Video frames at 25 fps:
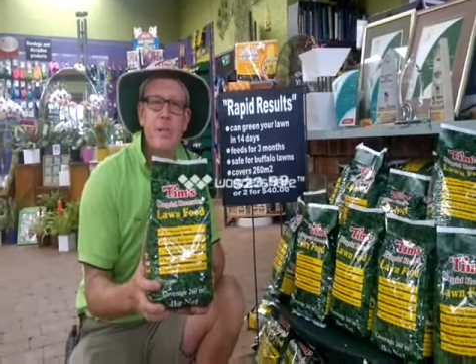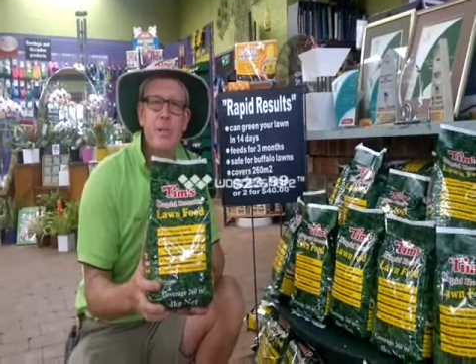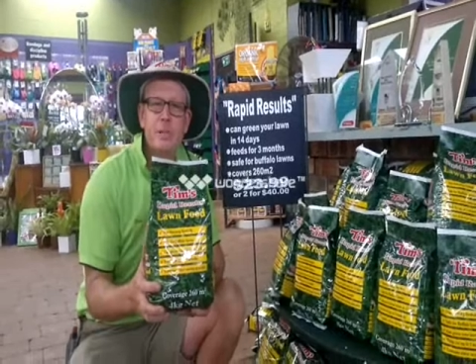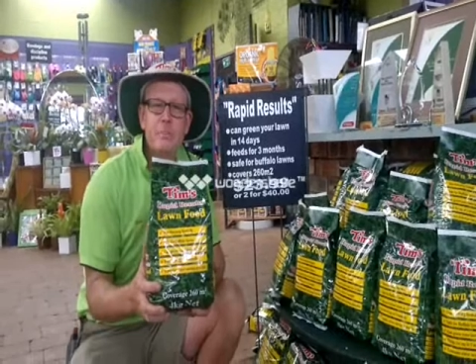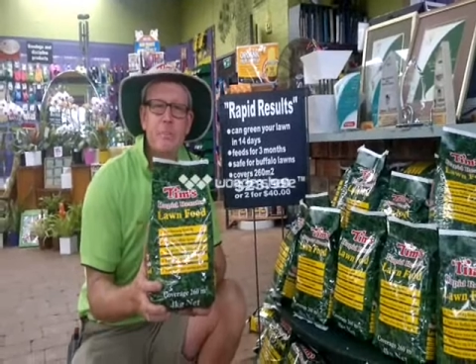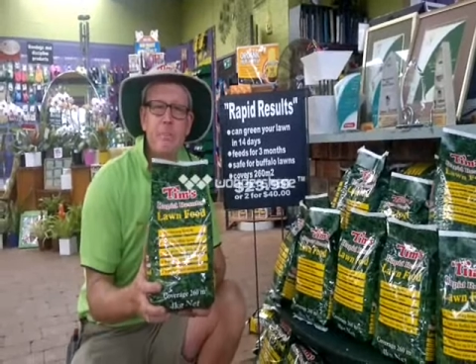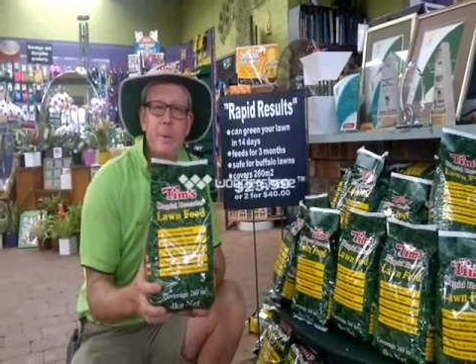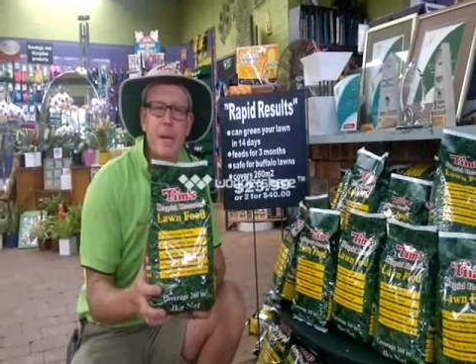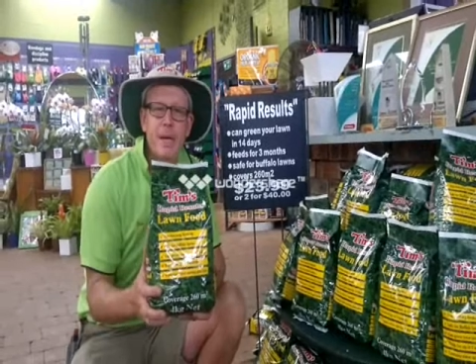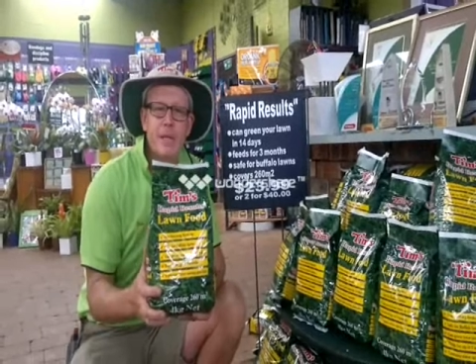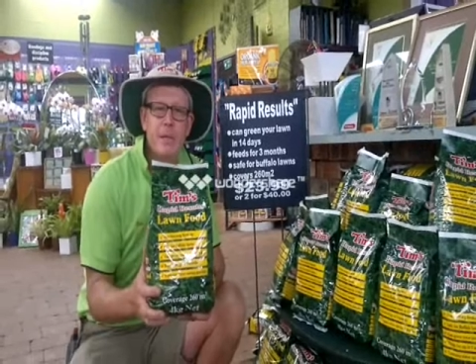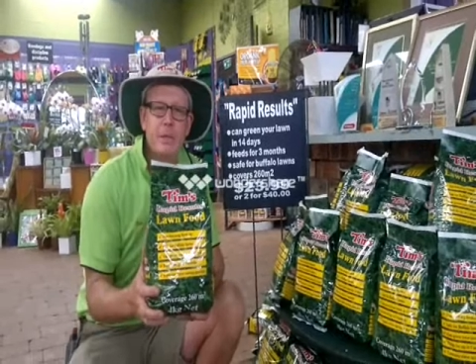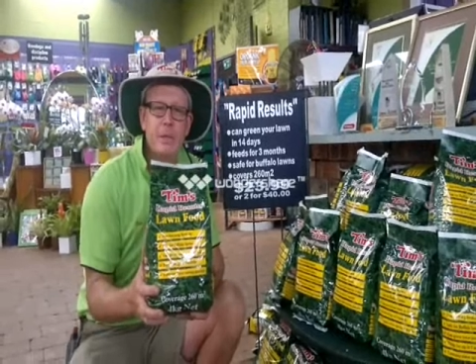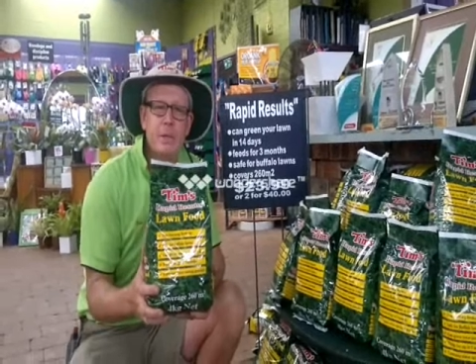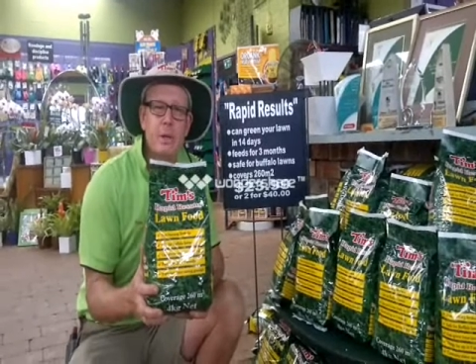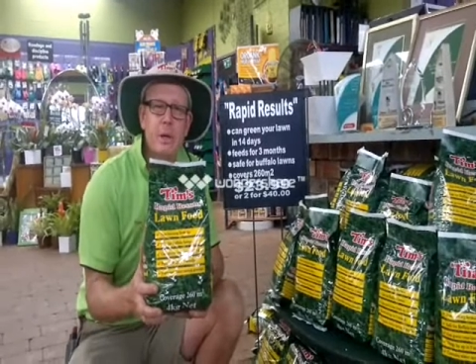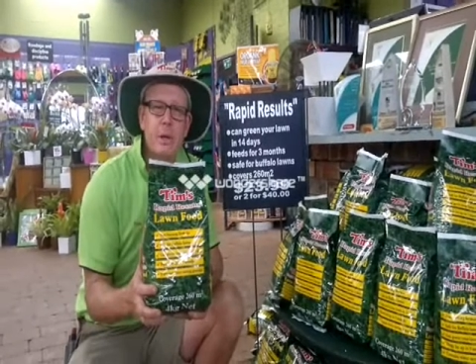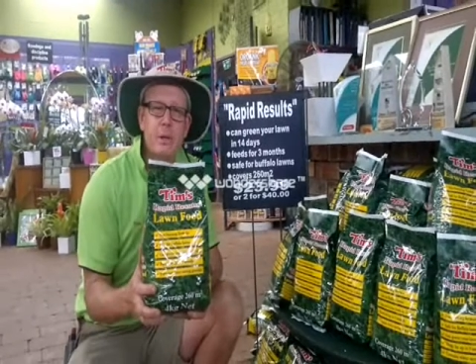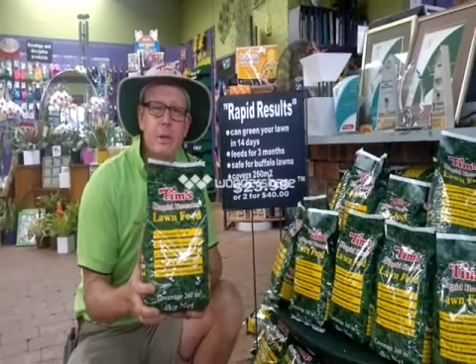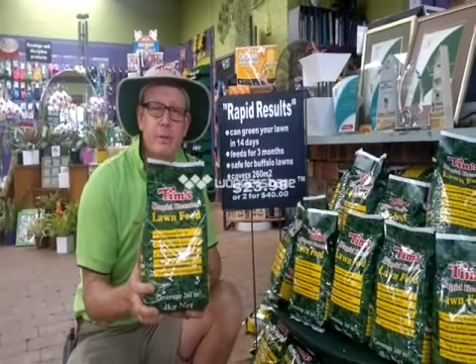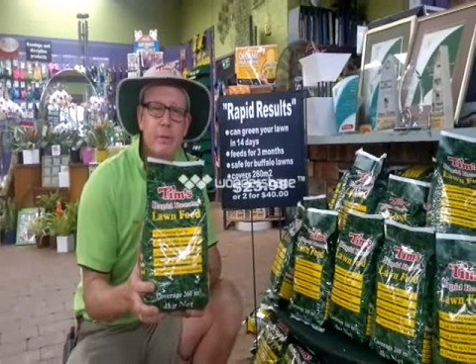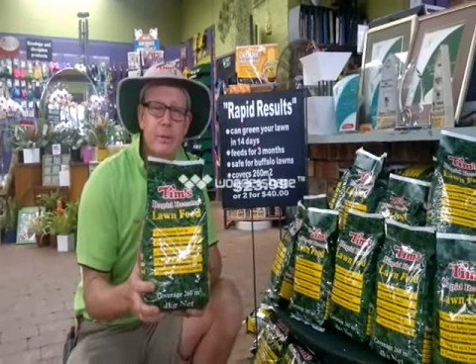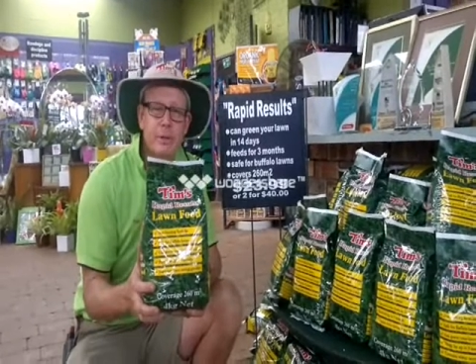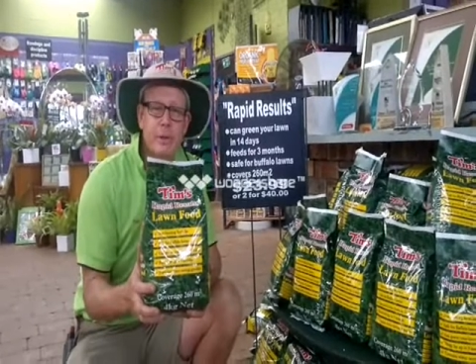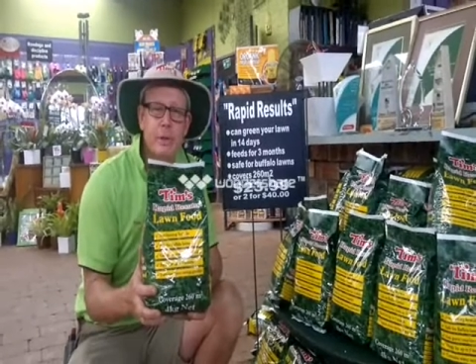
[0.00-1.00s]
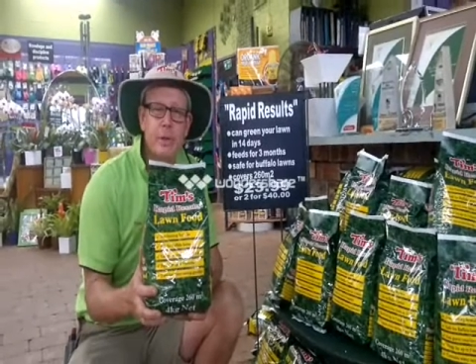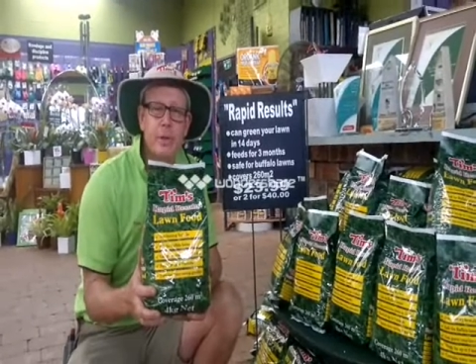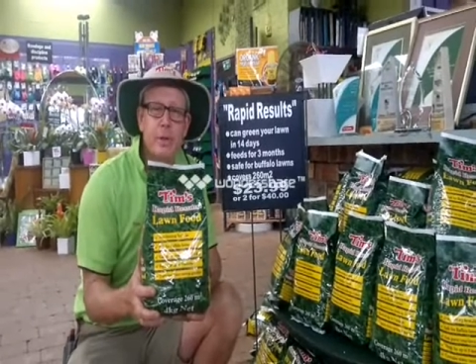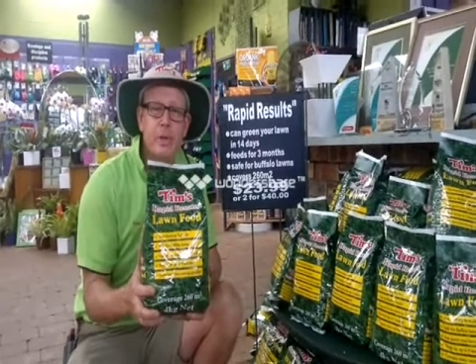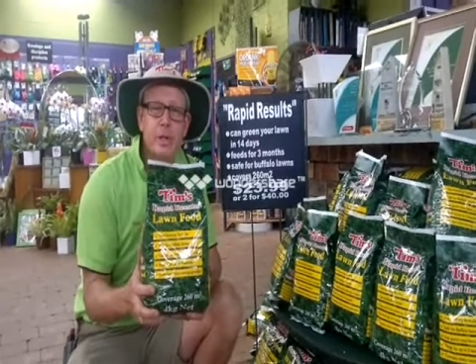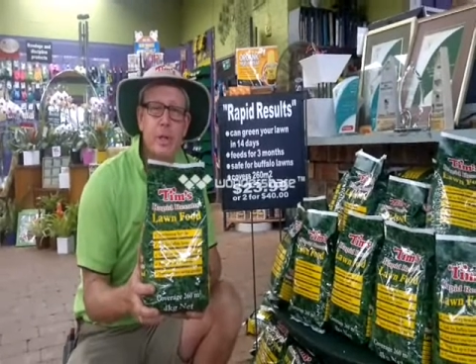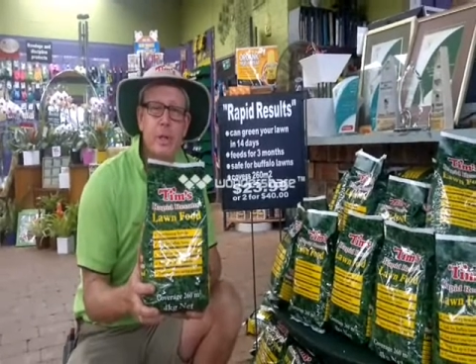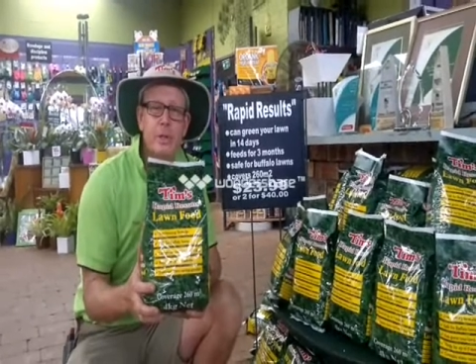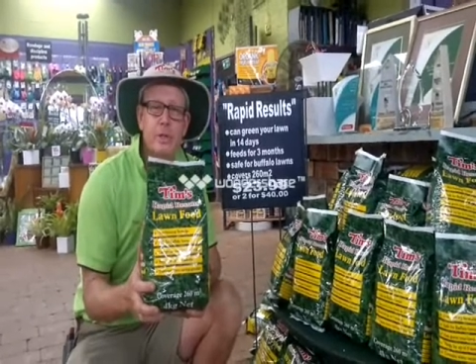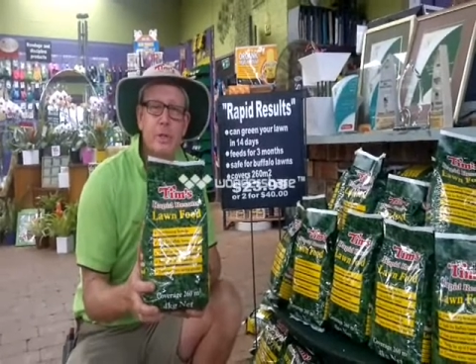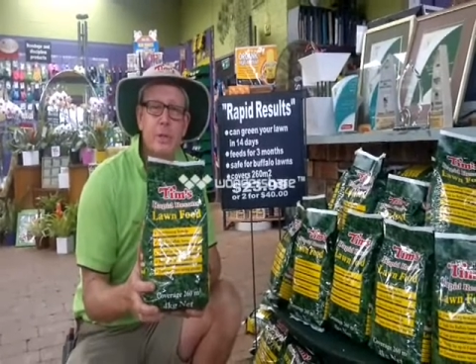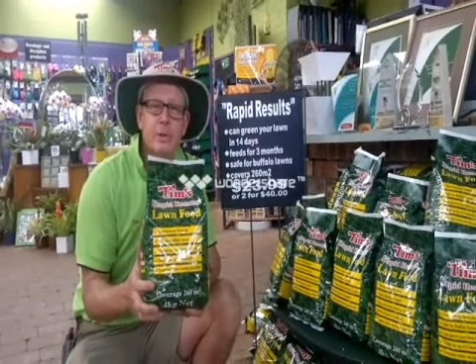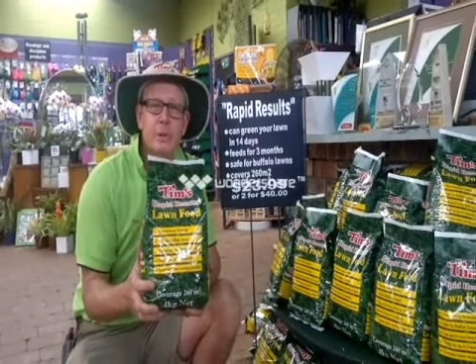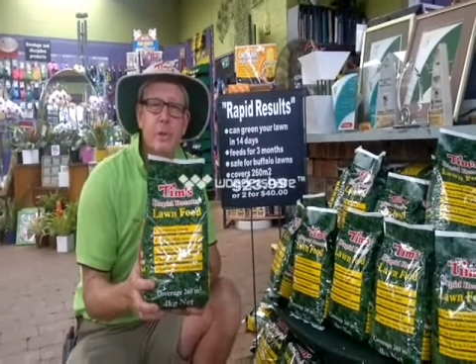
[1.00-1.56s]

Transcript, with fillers: is the best time to fertilise